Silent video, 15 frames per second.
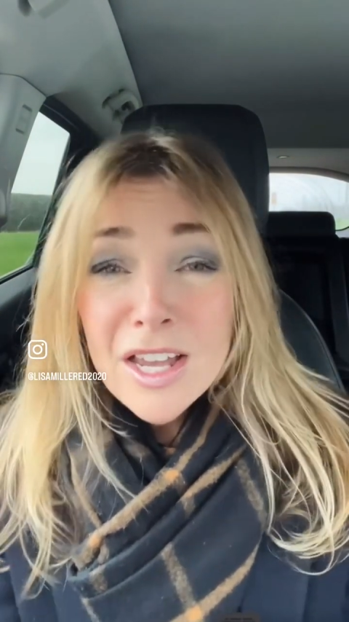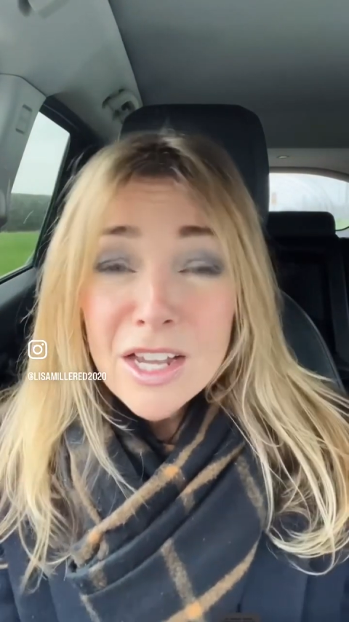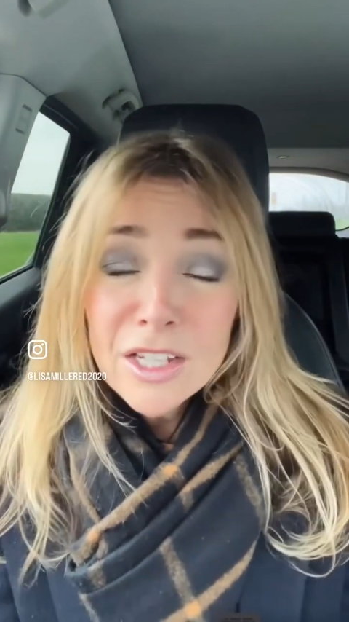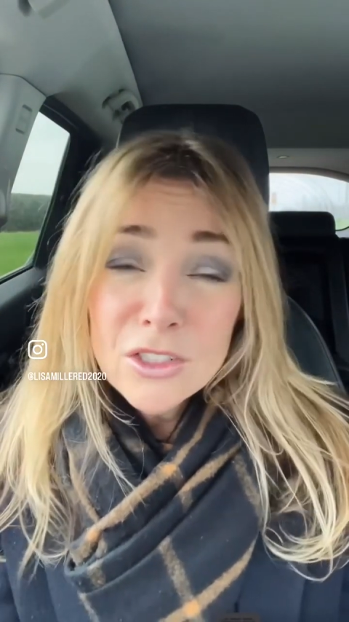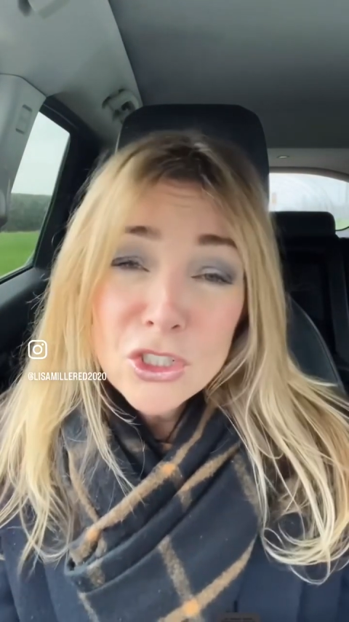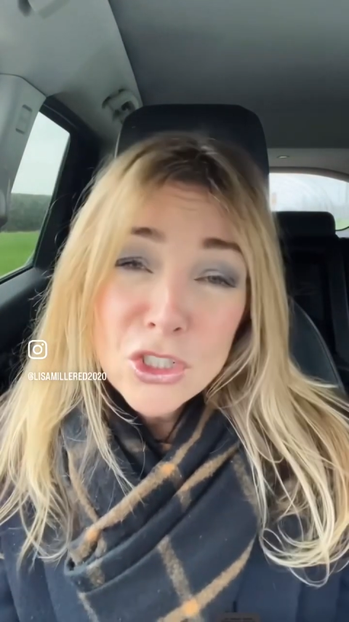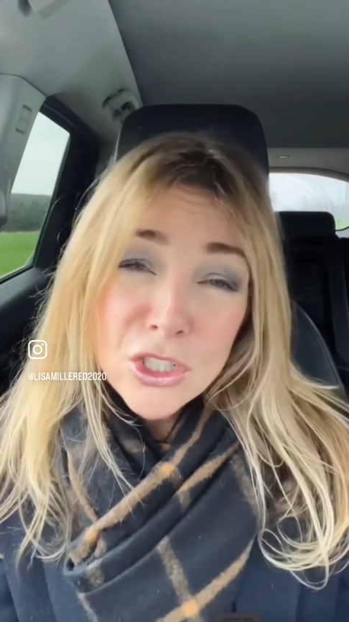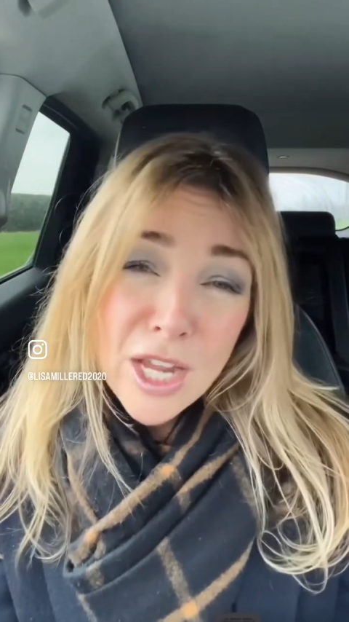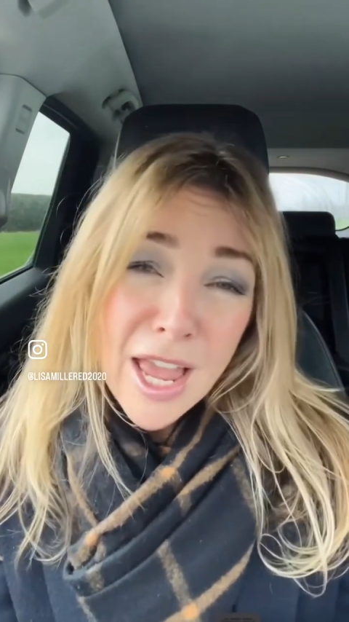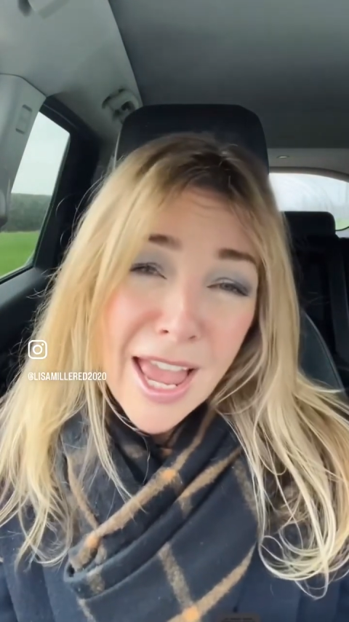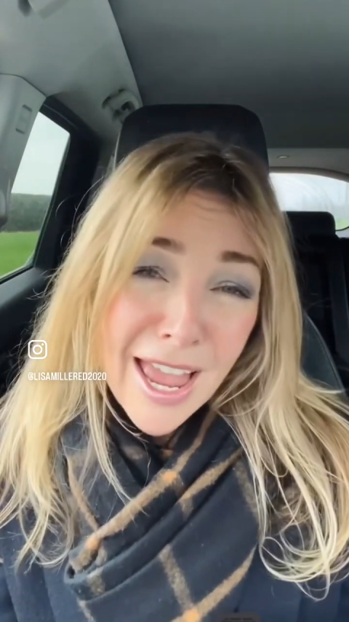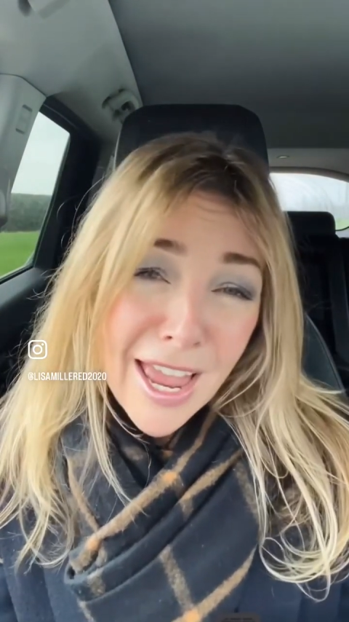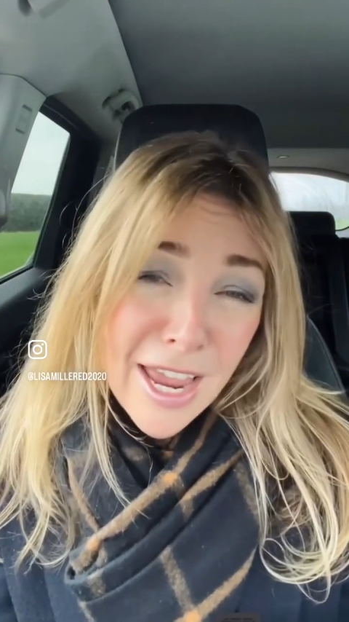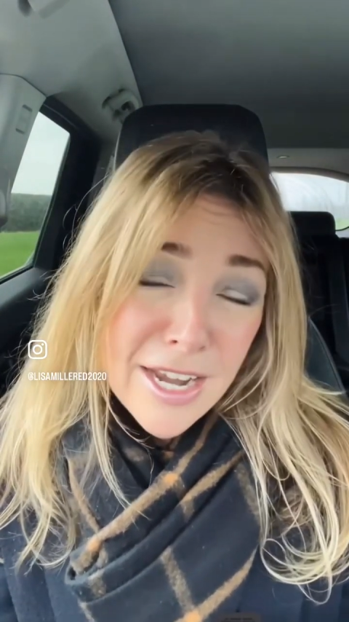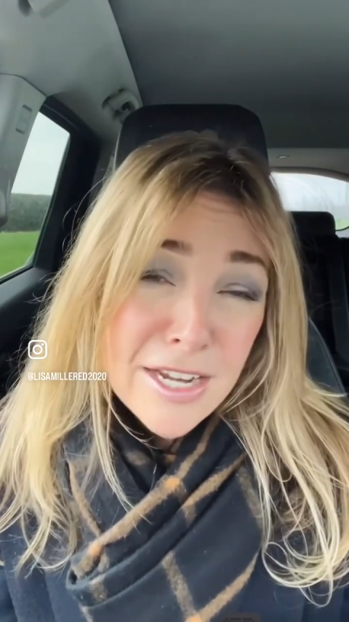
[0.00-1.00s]
and share
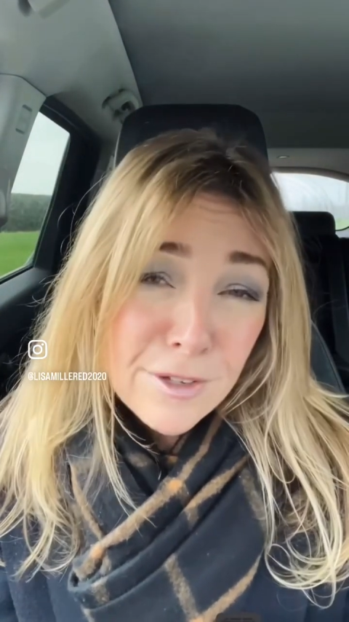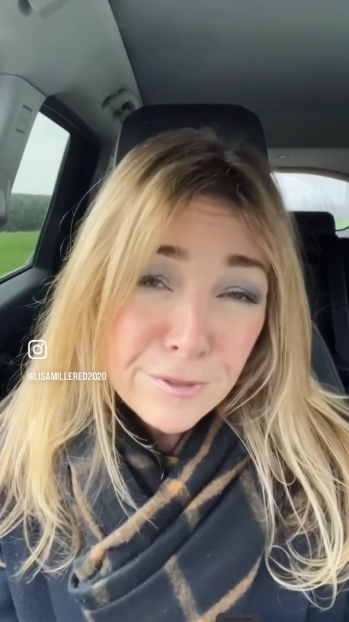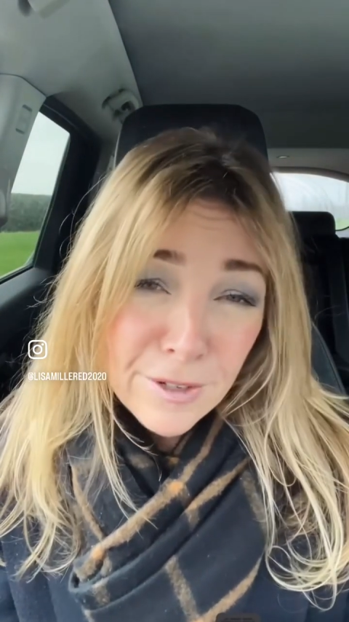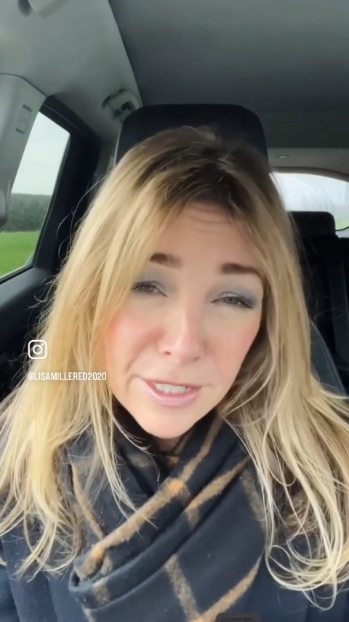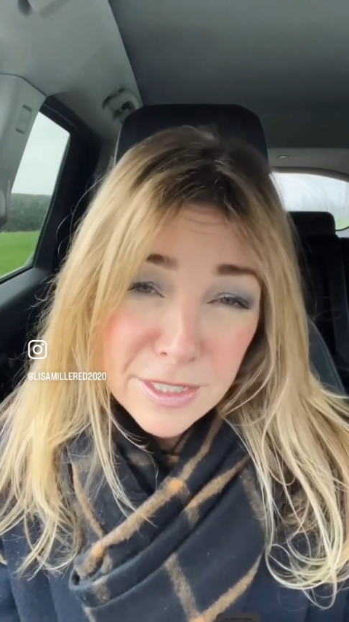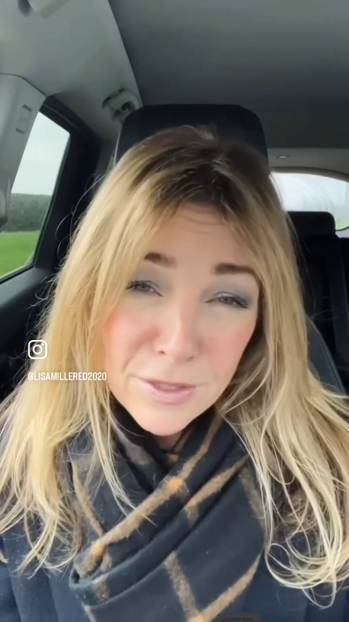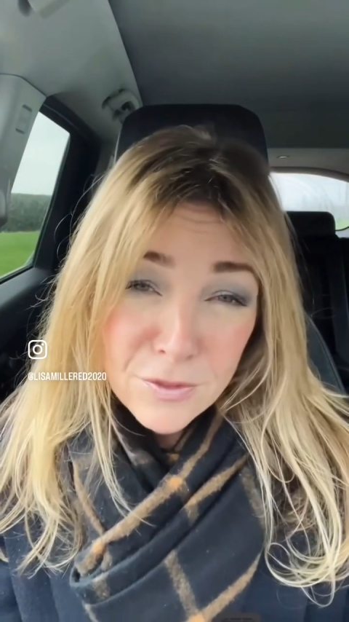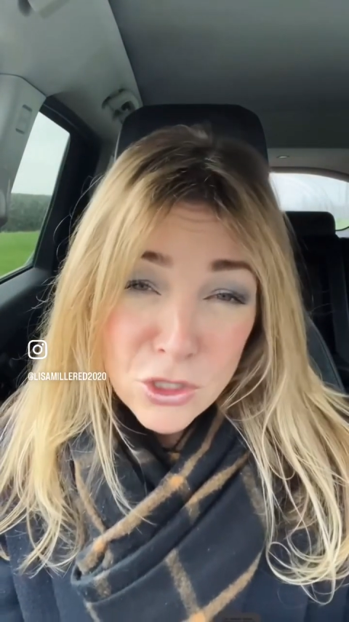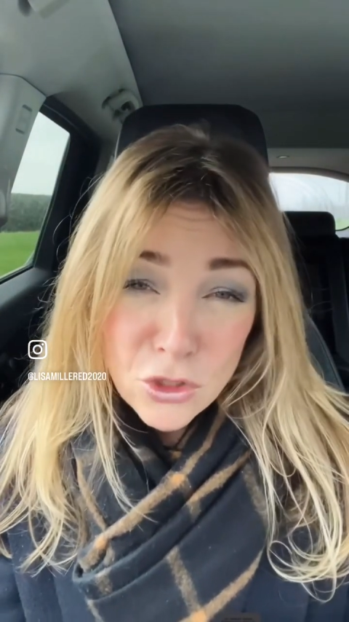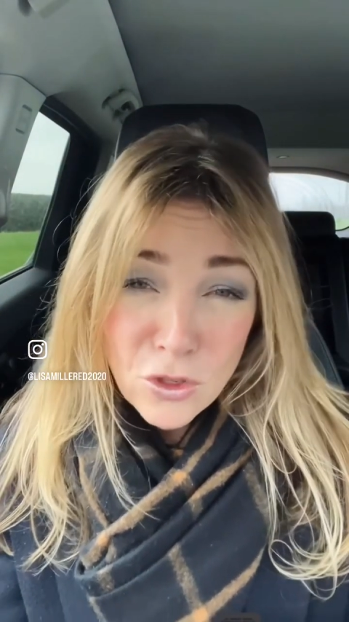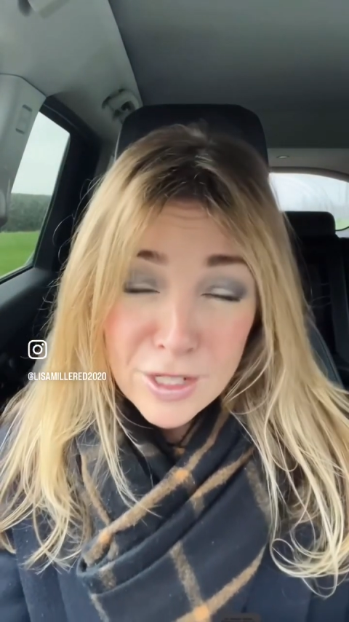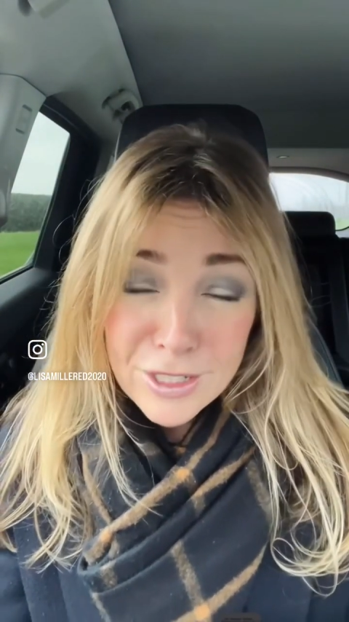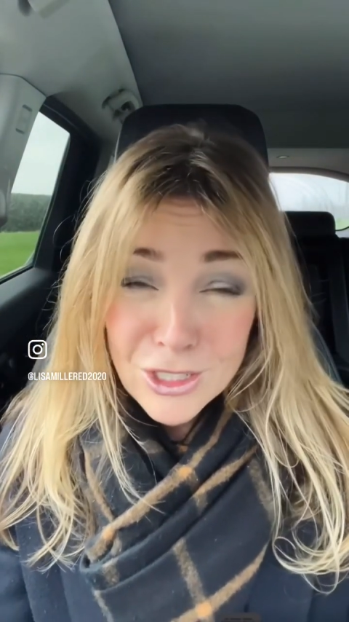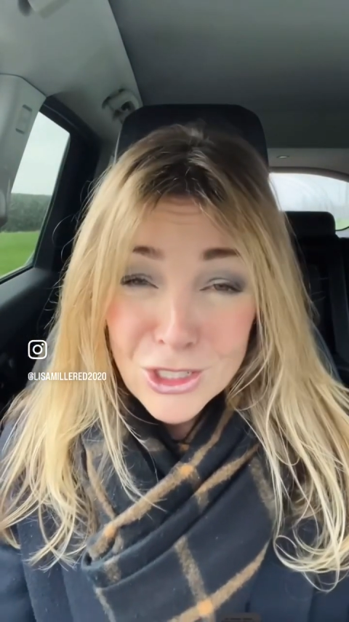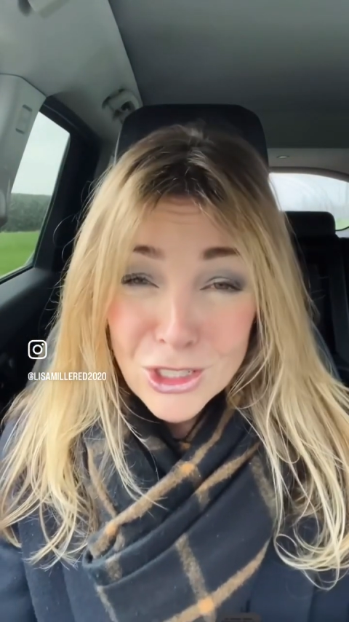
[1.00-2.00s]
any effective
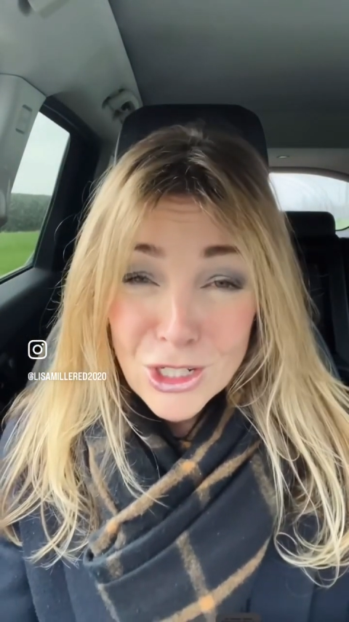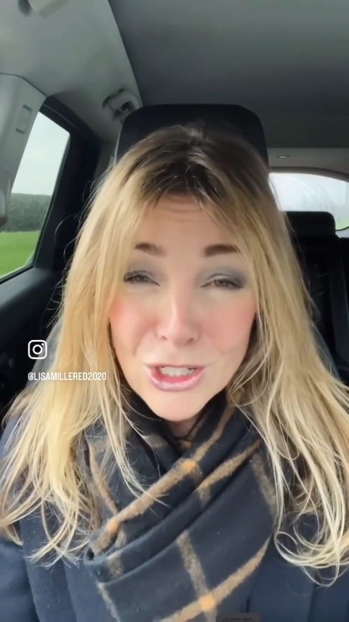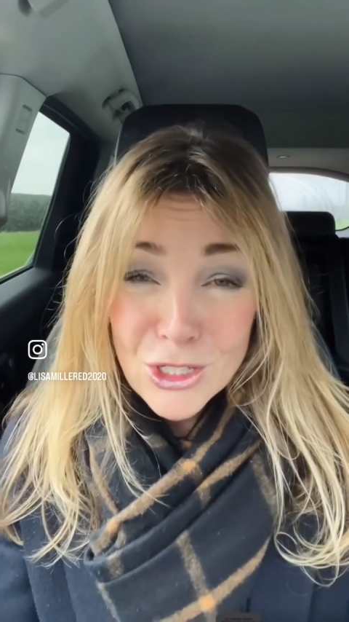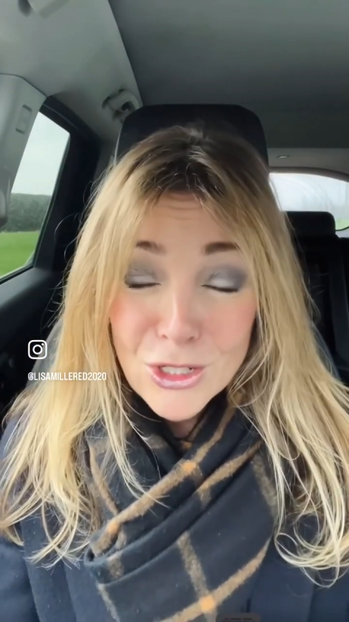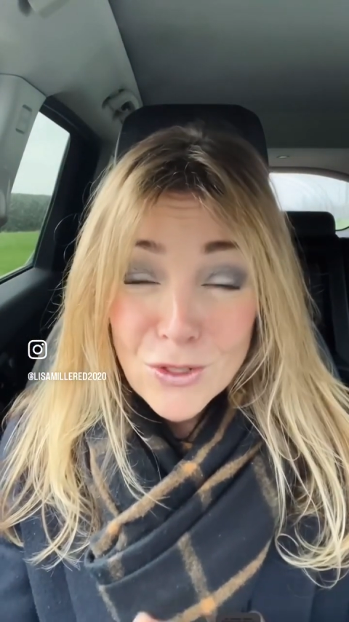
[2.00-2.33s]
strategies